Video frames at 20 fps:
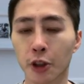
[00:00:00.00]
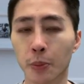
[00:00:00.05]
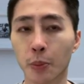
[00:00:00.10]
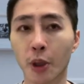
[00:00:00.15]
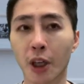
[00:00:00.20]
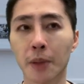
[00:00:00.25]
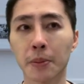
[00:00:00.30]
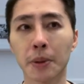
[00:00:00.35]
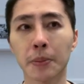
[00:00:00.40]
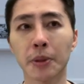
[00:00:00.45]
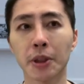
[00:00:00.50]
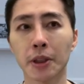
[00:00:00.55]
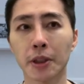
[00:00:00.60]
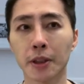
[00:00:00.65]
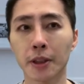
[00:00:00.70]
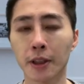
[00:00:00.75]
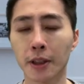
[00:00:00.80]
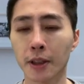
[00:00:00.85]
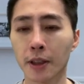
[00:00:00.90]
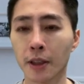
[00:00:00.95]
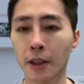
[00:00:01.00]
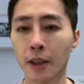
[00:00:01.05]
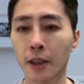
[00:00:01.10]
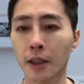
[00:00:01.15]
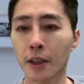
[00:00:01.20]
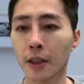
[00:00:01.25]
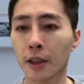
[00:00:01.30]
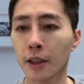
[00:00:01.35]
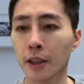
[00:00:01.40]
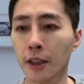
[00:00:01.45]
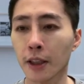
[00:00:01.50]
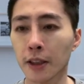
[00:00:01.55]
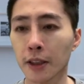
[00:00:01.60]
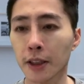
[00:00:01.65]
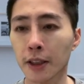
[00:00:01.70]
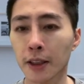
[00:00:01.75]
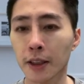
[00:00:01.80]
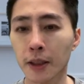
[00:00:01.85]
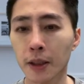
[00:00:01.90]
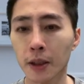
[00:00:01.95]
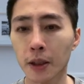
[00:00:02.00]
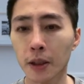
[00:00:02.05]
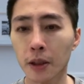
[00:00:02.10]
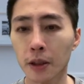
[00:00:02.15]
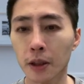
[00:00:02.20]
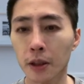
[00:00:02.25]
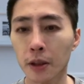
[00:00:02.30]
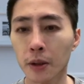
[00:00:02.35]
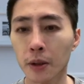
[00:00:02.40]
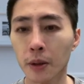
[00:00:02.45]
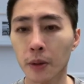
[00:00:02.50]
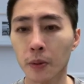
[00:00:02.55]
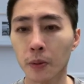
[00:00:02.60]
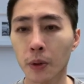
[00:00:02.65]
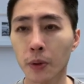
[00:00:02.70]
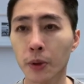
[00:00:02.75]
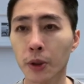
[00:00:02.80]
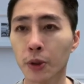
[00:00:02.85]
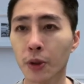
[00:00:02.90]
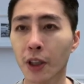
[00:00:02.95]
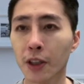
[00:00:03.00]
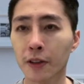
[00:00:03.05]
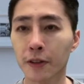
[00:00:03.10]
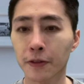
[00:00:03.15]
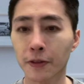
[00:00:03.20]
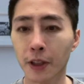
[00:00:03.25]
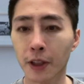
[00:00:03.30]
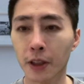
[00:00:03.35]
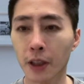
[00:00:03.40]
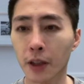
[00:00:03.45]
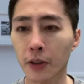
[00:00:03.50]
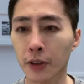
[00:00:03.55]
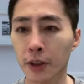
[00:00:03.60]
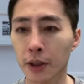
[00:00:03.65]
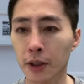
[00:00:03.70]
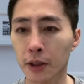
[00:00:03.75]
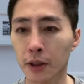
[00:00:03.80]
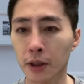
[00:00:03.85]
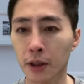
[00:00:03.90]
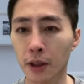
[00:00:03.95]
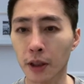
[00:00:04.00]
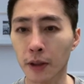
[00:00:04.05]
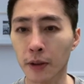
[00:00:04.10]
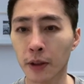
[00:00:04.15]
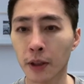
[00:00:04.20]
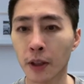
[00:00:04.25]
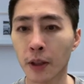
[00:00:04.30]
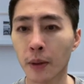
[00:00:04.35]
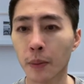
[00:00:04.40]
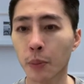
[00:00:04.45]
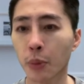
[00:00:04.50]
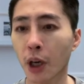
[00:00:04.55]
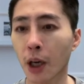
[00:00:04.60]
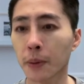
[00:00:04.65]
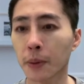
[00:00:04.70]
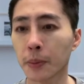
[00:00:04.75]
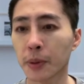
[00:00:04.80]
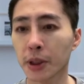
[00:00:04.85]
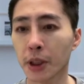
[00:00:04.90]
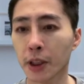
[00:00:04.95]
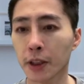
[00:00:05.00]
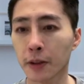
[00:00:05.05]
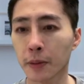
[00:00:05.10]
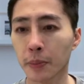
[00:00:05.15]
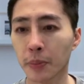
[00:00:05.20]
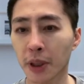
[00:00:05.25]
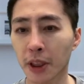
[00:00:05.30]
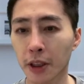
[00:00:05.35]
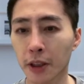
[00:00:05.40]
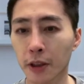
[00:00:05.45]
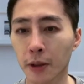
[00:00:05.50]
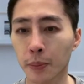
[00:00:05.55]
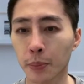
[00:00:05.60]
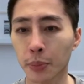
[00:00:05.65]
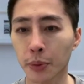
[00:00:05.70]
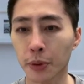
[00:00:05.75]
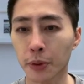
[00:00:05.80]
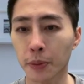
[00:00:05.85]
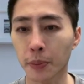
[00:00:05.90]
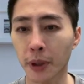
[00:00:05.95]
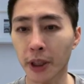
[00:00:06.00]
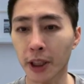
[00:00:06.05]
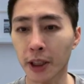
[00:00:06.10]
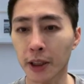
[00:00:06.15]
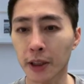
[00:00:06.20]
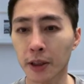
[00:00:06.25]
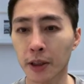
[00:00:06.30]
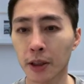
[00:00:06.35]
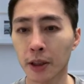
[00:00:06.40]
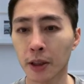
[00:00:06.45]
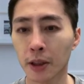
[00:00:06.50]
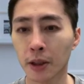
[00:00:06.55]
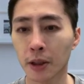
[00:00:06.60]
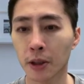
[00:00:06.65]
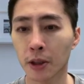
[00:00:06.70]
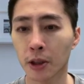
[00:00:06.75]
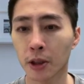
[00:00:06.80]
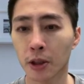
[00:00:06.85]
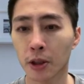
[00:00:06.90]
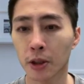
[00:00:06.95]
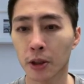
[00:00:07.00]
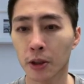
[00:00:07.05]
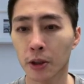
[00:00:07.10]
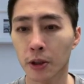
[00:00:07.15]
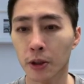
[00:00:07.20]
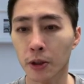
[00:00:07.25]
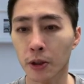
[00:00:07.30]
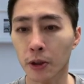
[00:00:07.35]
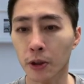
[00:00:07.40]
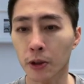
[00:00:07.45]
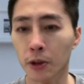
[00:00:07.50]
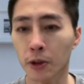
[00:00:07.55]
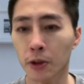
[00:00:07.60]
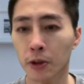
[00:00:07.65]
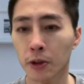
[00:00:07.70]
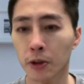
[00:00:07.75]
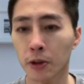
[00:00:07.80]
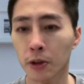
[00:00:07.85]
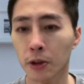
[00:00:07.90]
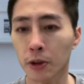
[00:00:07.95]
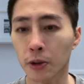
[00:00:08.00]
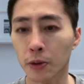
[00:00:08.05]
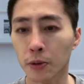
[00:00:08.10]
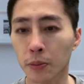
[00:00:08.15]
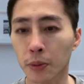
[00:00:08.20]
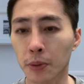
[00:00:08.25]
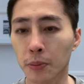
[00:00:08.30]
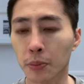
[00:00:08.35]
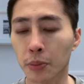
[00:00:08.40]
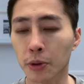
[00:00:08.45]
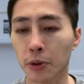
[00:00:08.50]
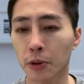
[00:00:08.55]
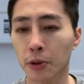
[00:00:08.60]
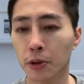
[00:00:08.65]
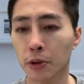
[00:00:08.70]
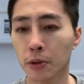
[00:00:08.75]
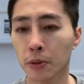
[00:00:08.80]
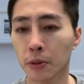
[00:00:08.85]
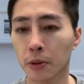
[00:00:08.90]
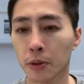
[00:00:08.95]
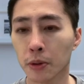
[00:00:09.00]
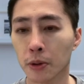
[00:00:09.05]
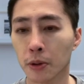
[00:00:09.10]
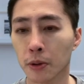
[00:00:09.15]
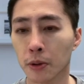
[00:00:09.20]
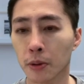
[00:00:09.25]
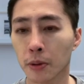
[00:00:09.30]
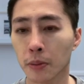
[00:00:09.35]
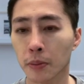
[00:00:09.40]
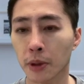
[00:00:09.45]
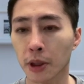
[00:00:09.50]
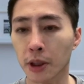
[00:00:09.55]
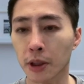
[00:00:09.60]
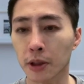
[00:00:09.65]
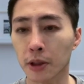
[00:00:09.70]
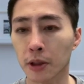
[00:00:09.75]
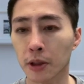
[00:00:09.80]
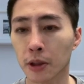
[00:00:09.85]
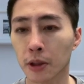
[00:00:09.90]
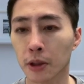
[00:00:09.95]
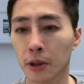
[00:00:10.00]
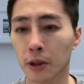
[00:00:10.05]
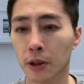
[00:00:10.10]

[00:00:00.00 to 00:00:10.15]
for probability. And in here, what we're trying to find out is the probability of picking a blue pen. So this will be blue pen.